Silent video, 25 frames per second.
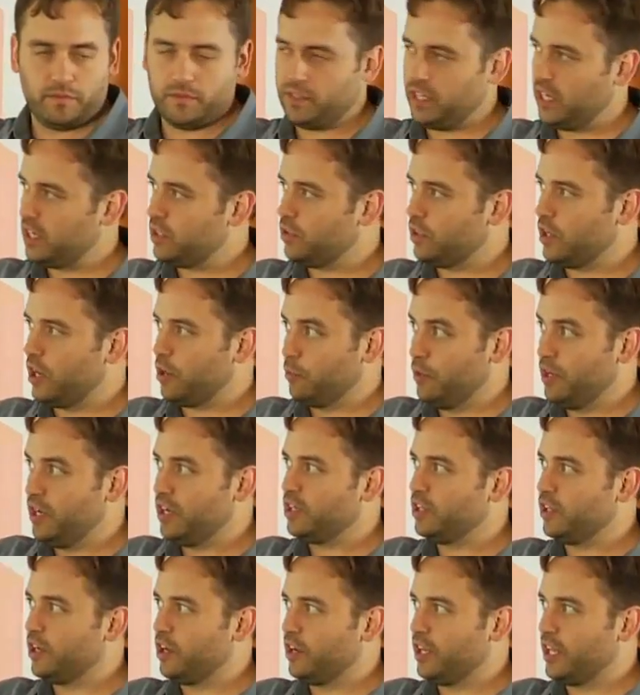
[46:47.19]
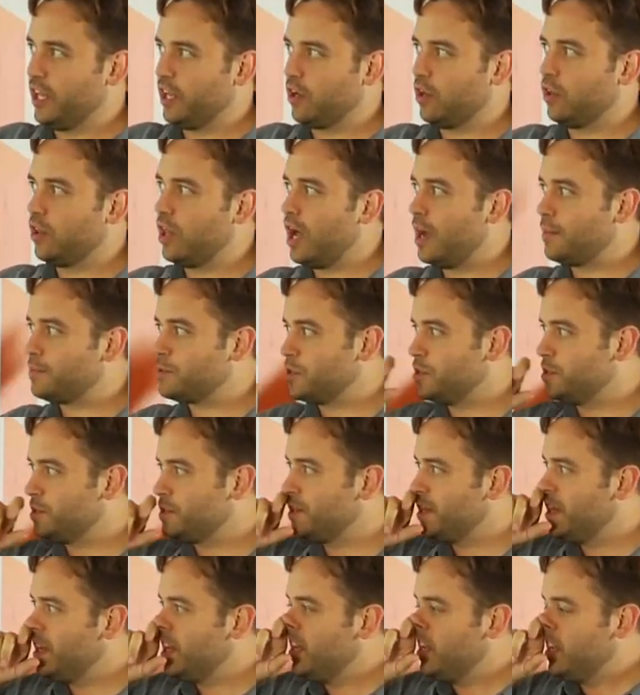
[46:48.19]
redeclare get all
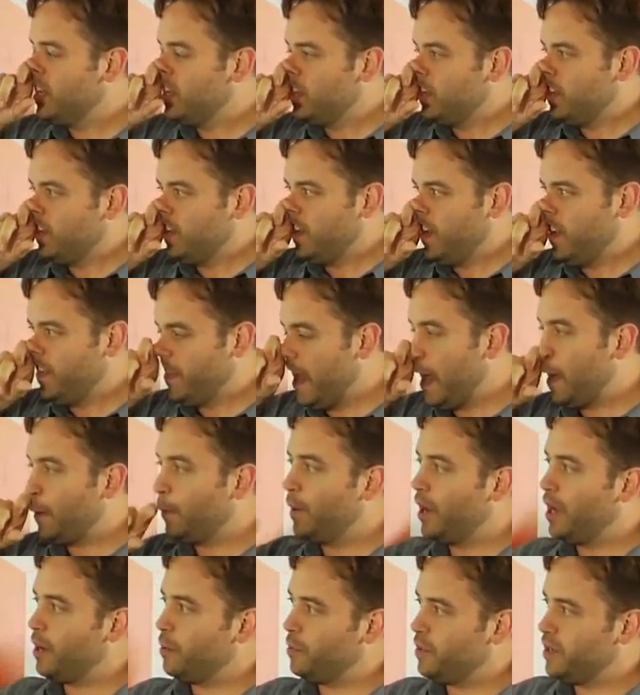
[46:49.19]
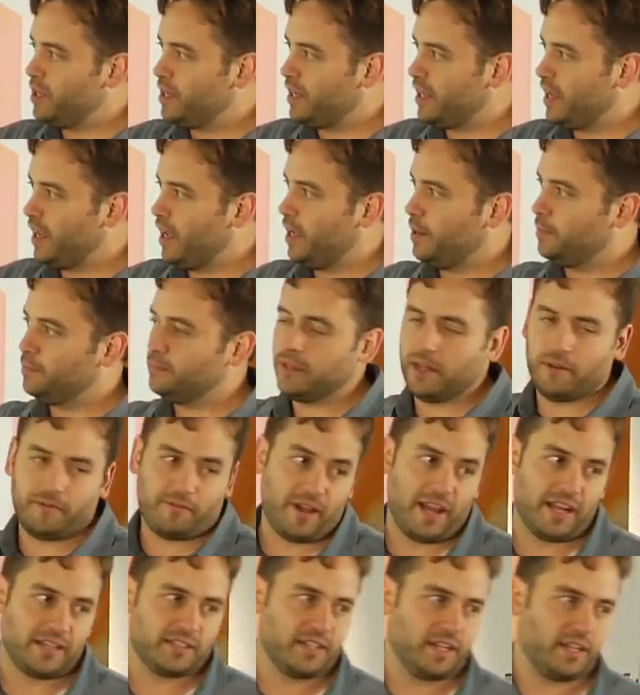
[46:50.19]
options, and that way we can. In
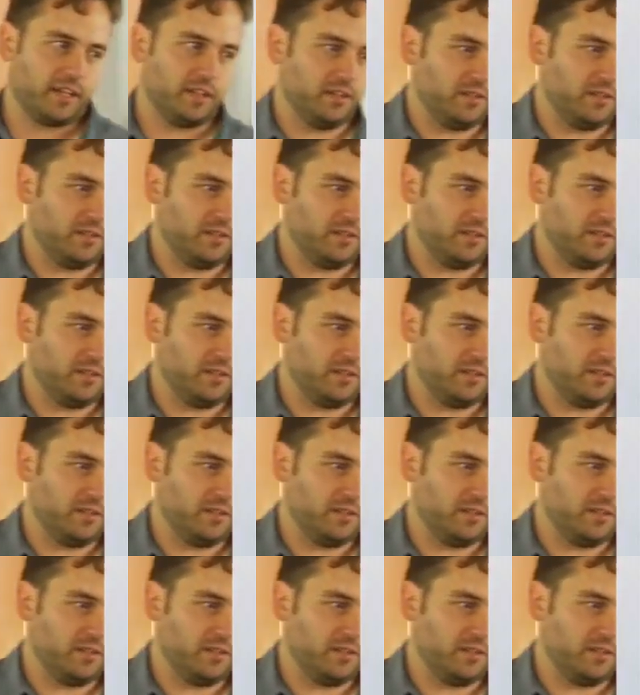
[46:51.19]
fact, I